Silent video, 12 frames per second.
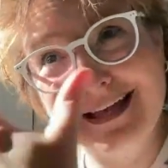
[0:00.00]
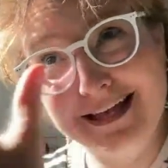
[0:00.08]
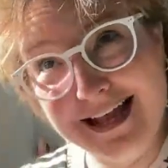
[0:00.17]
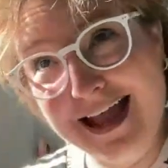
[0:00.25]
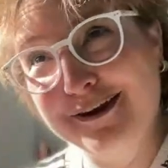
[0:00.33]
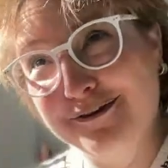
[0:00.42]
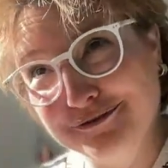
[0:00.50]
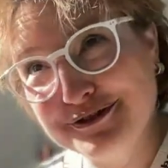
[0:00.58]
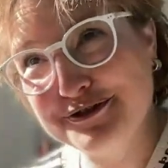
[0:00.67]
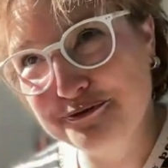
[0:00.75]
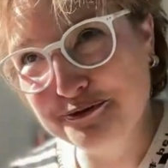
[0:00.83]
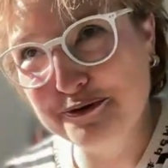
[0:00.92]
a kind of a
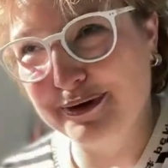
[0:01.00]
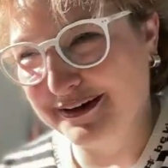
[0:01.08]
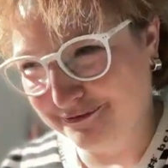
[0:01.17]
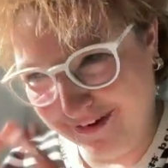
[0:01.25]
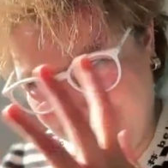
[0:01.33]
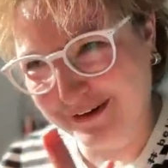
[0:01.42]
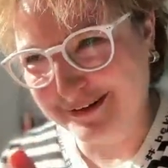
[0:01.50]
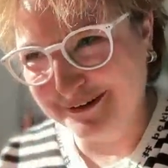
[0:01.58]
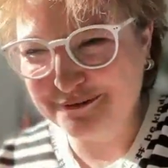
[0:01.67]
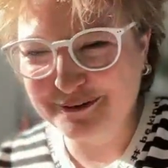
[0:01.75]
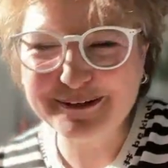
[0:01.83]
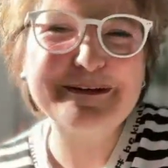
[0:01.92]
school, but very
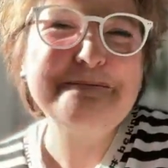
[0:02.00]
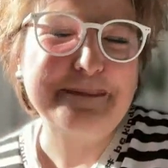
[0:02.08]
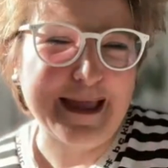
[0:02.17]
different,